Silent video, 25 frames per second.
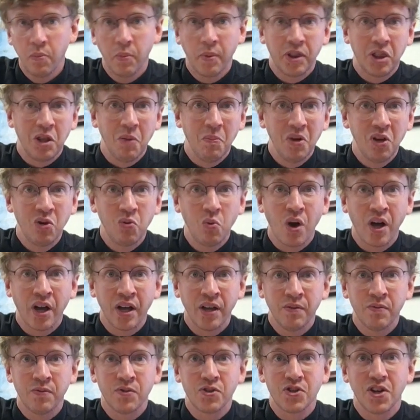but the
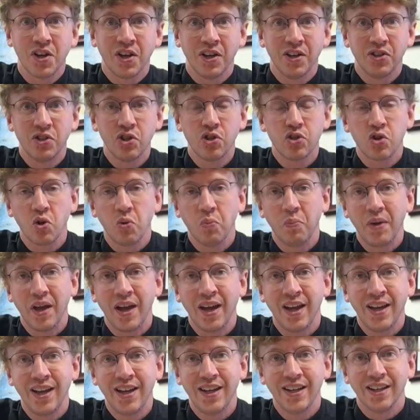midwives uh,
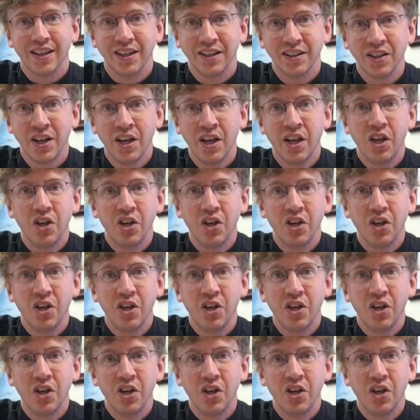disobey and